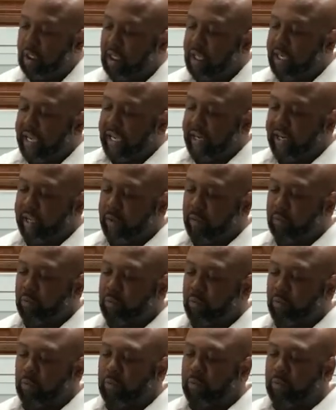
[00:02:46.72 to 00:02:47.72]
and then
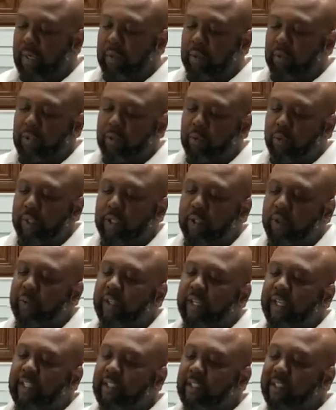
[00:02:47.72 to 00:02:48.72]
once we do
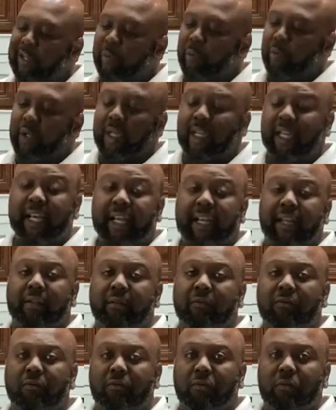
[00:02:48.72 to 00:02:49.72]
this, then we'll let it
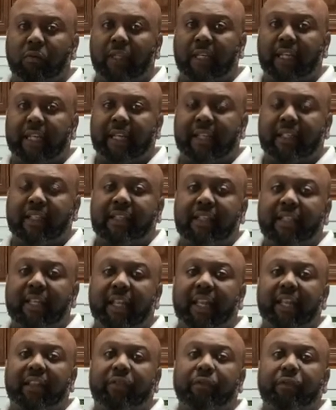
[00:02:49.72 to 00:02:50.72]
sit
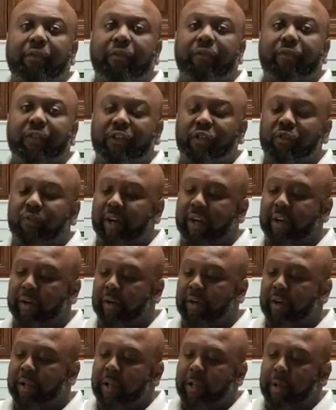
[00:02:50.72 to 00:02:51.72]
in the refrigerator,
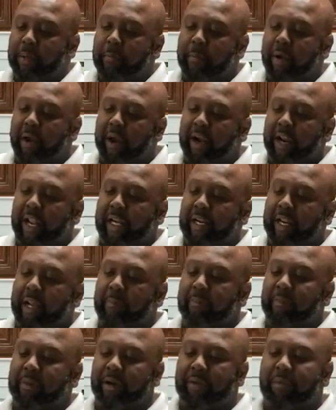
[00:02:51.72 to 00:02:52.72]
marinating that
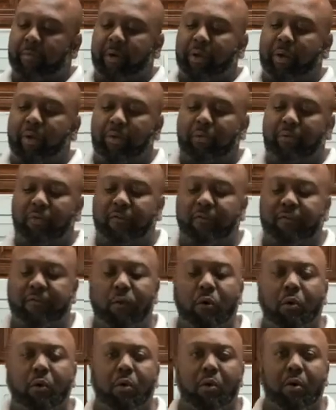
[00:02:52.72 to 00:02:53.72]
buttermilk
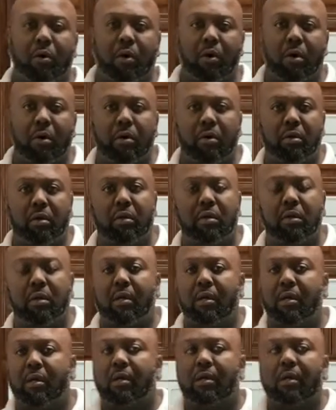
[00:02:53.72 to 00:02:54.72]
for
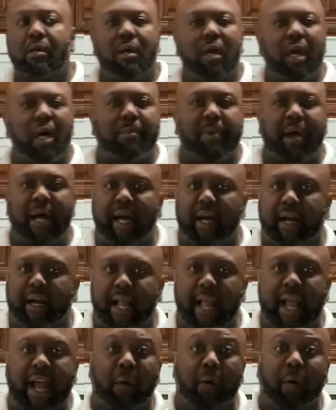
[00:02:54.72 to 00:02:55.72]
about an
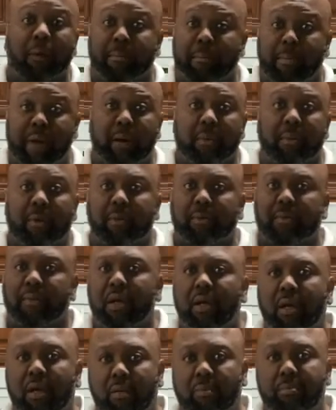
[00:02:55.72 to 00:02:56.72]
hour minimum,
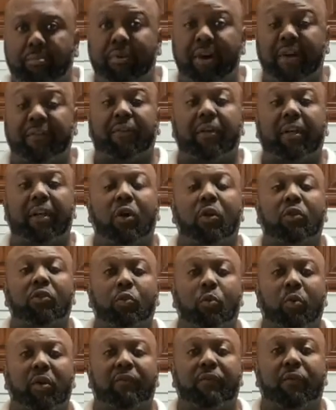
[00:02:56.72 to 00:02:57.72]
preferably
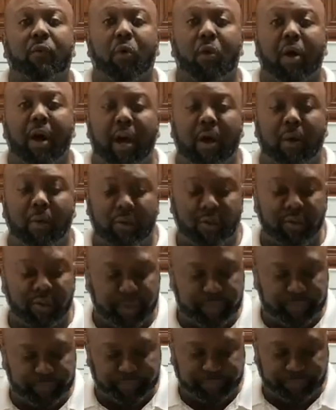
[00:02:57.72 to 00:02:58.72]
24 hours.
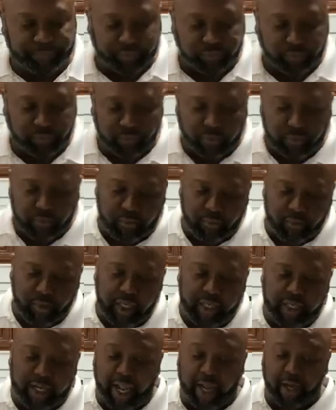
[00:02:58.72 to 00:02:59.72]

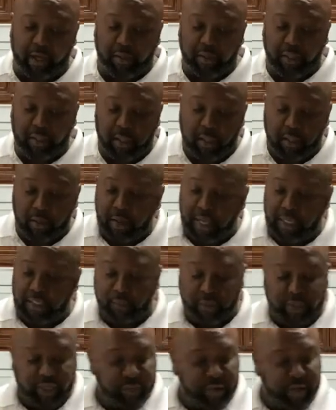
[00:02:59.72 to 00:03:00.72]
Now, as we
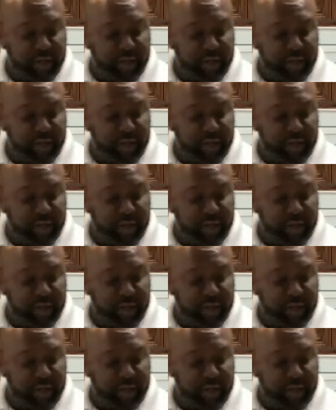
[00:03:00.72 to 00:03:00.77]
get ready